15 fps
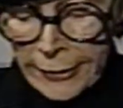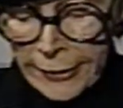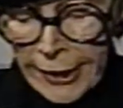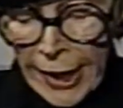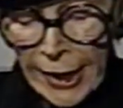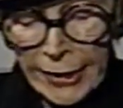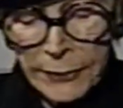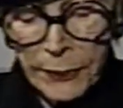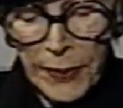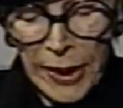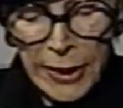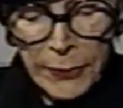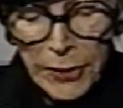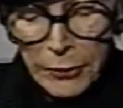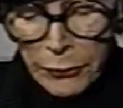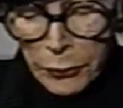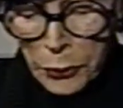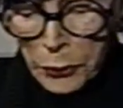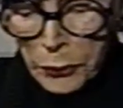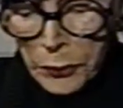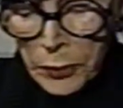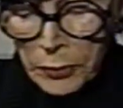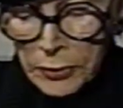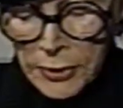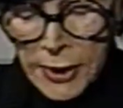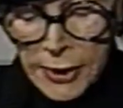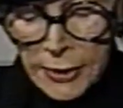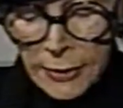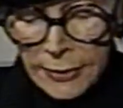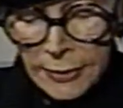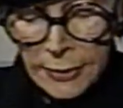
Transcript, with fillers: nine baby funerals,